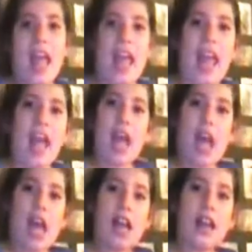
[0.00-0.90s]

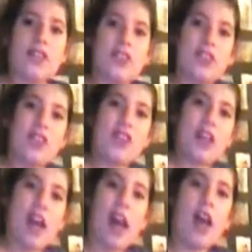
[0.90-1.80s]
And you
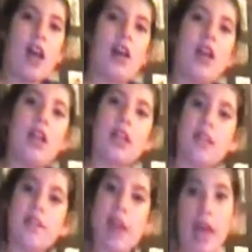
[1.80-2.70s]
can
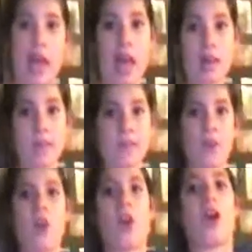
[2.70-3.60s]
leave the
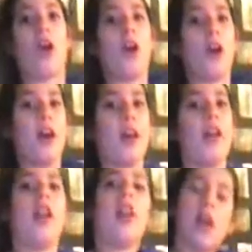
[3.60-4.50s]
answer on
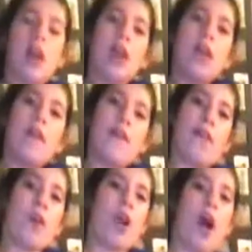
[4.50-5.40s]

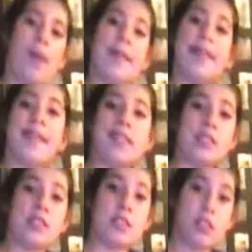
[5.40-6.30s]
the comment
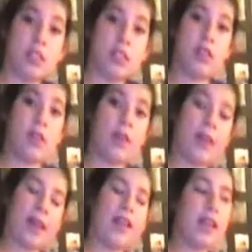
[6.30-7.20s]
signal
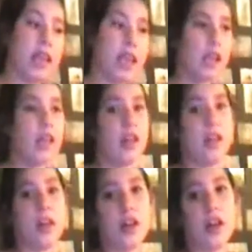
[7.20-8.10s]
thingy
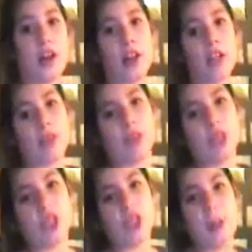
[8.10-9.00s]
on the
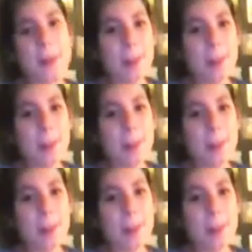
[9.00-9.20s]
computer.